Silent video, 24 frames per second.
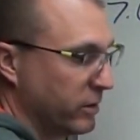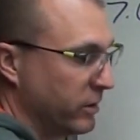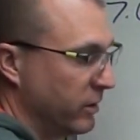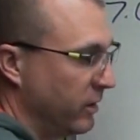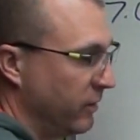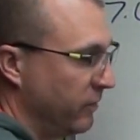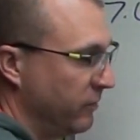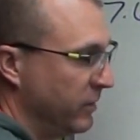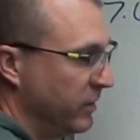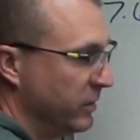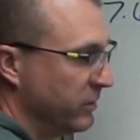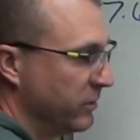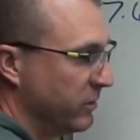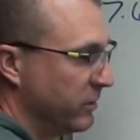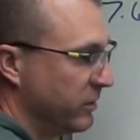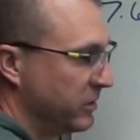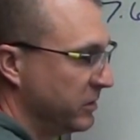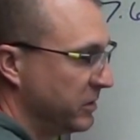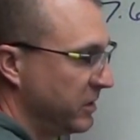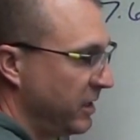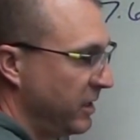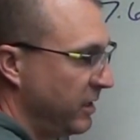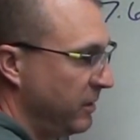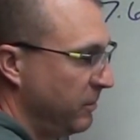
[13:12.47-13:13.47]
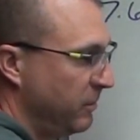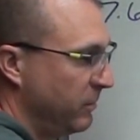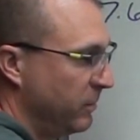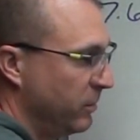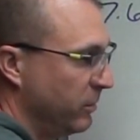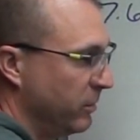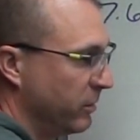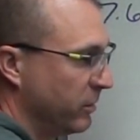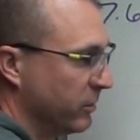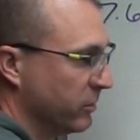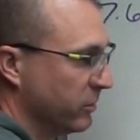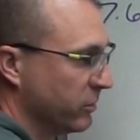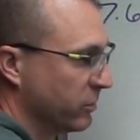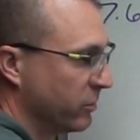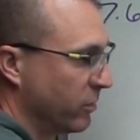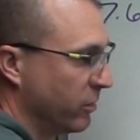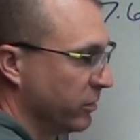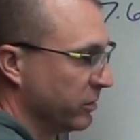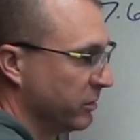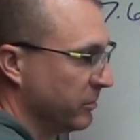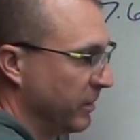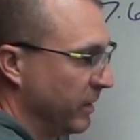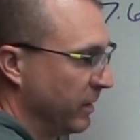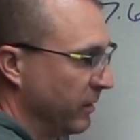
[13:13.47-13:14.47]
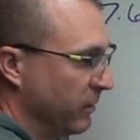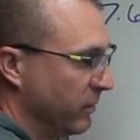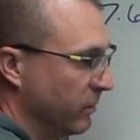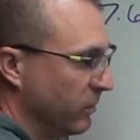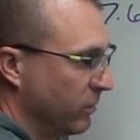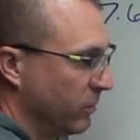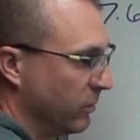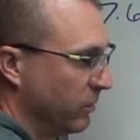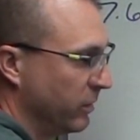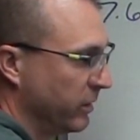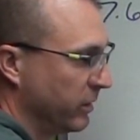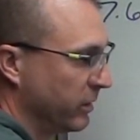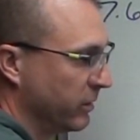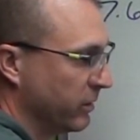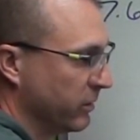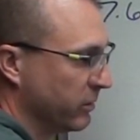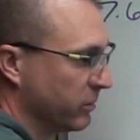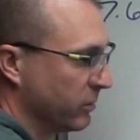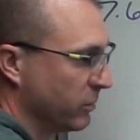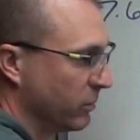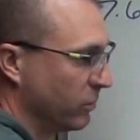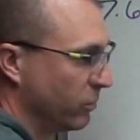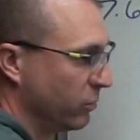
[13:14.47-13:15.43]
If these are the same, you can just cross them out like this.